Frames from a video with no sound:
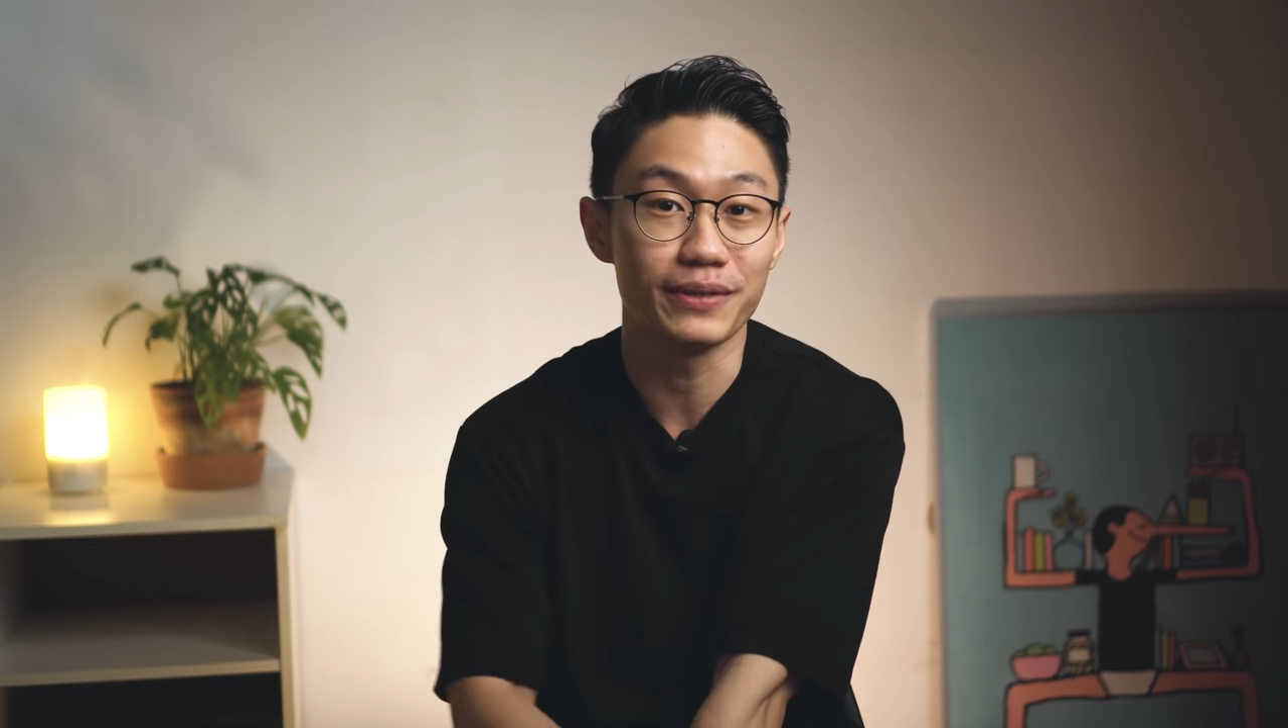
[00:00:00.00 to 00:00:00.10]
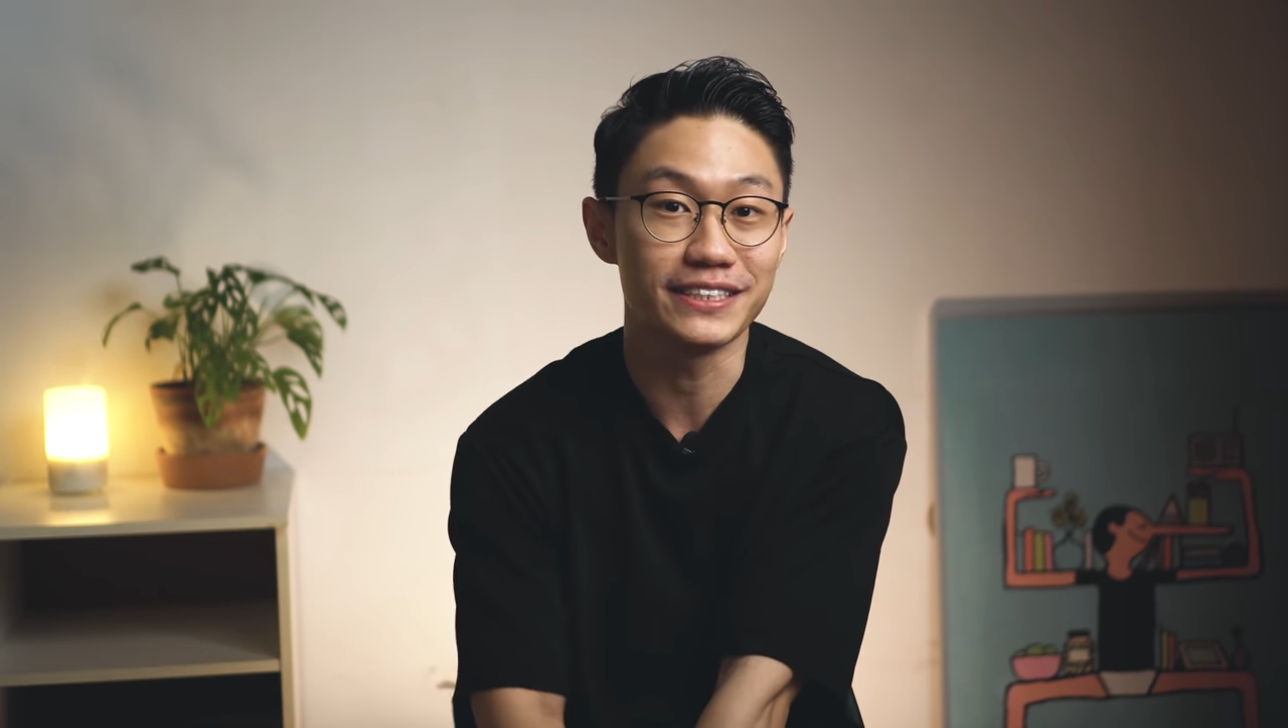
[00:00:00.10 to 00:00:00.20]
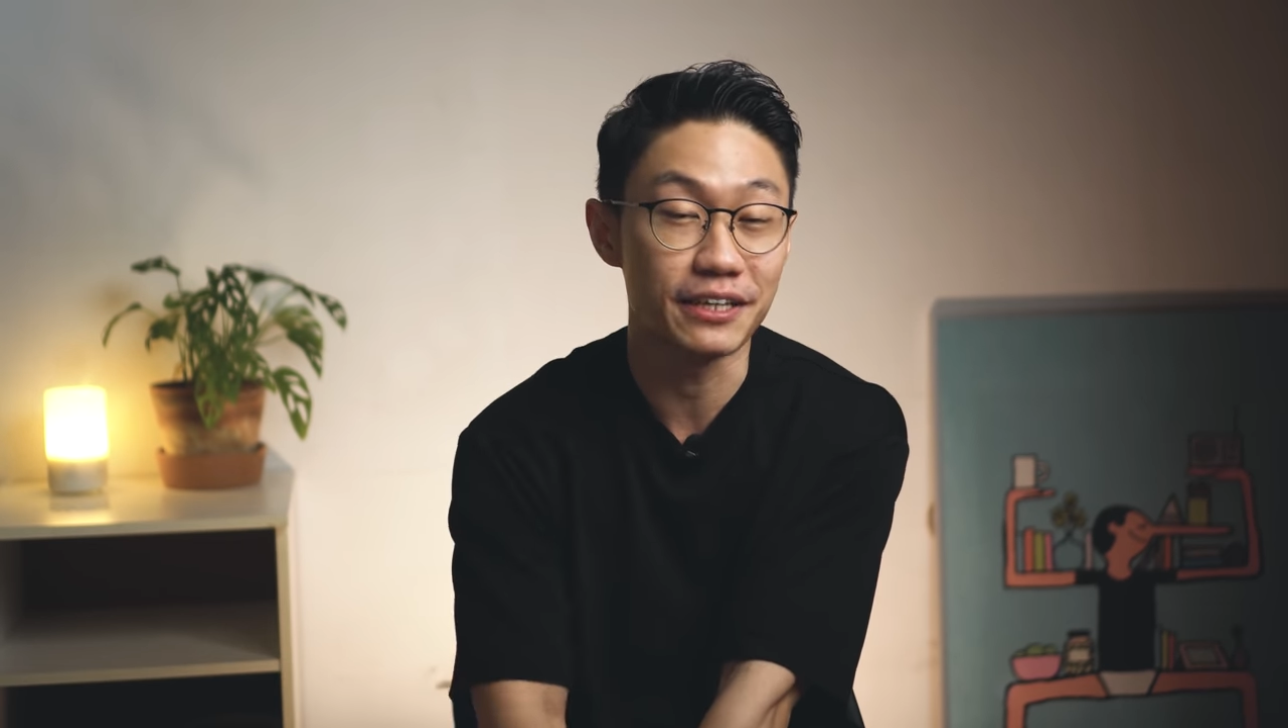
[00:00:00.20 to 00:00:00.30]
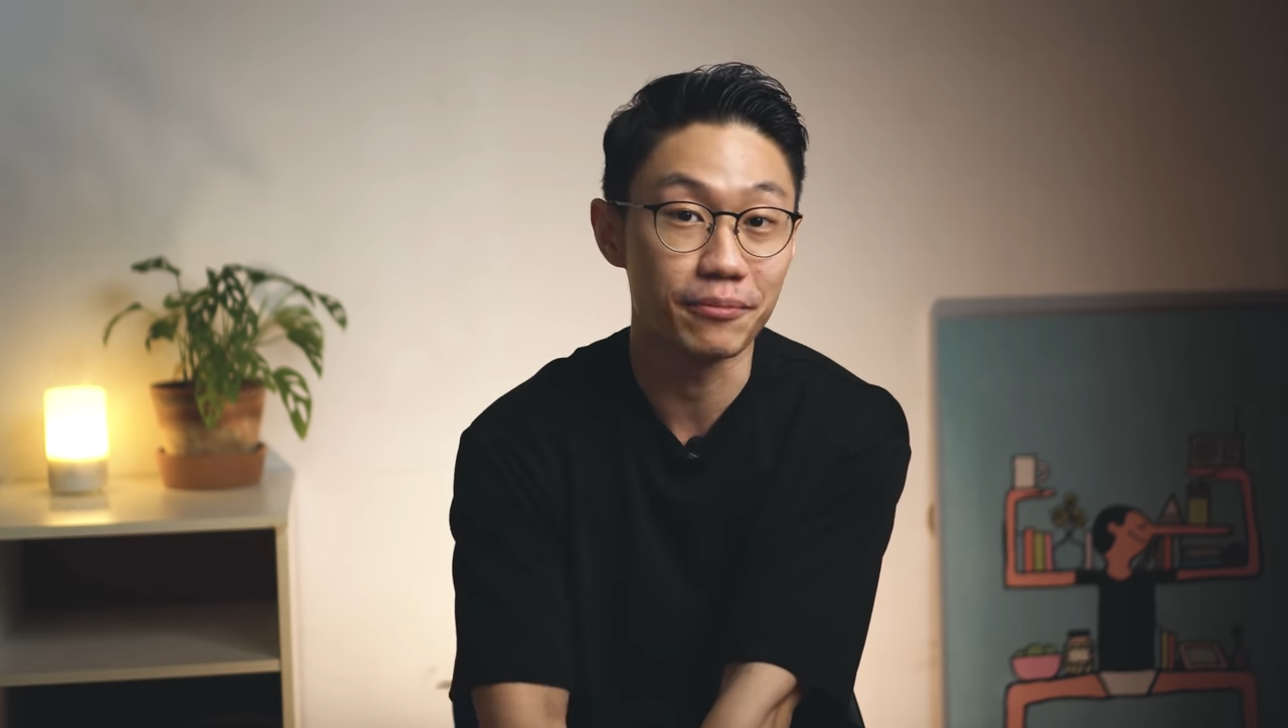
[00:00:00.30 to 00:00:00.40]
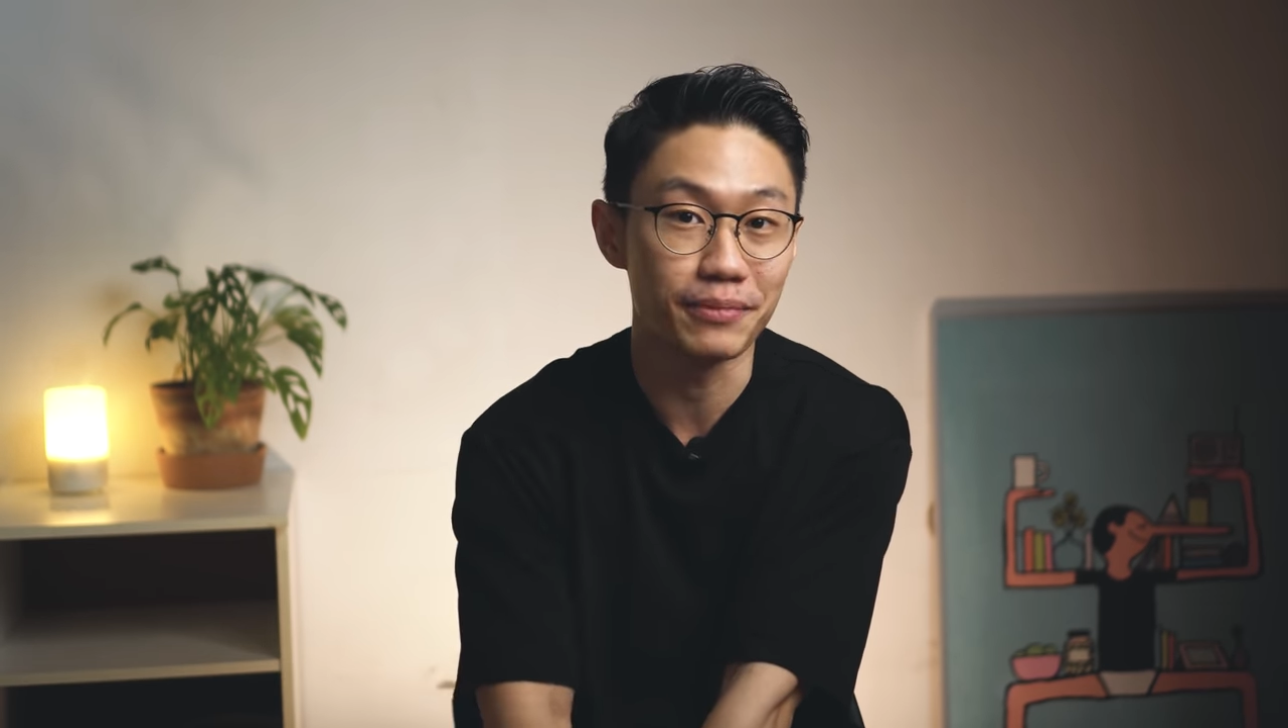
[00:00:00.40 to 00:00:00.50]
be
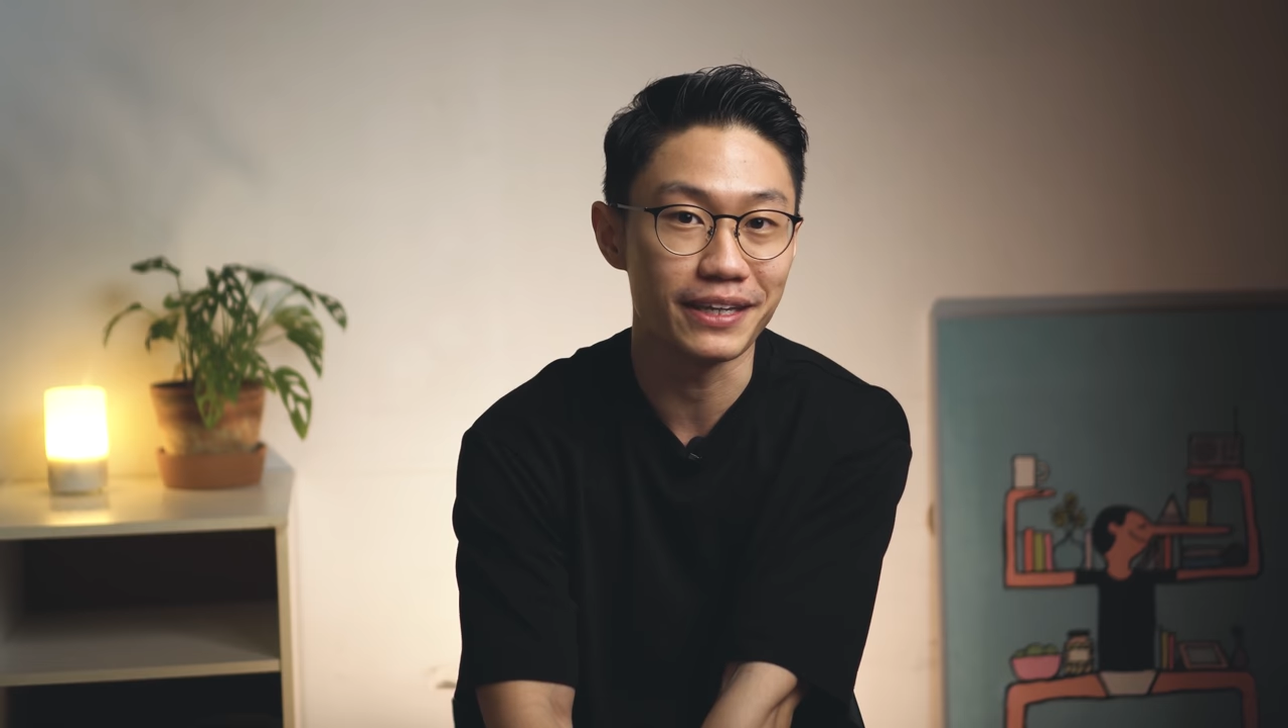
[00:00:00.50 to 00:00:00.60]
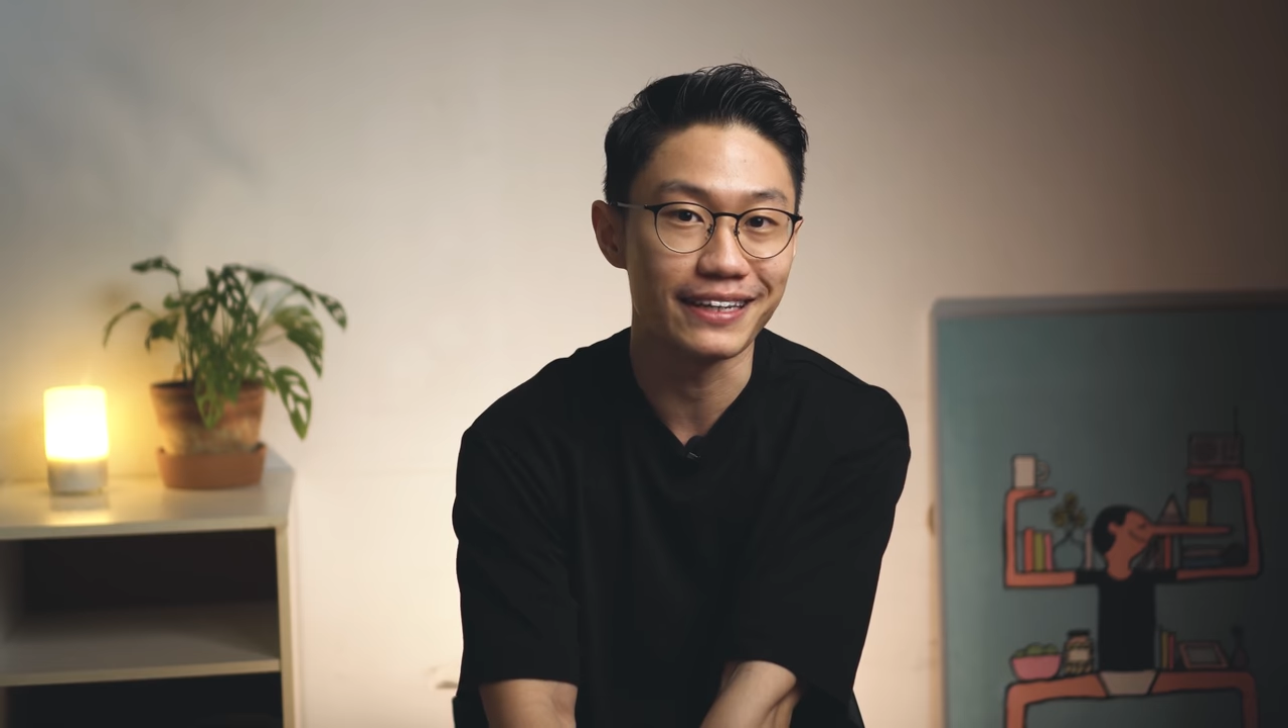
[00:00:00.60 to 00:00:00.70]
seeing me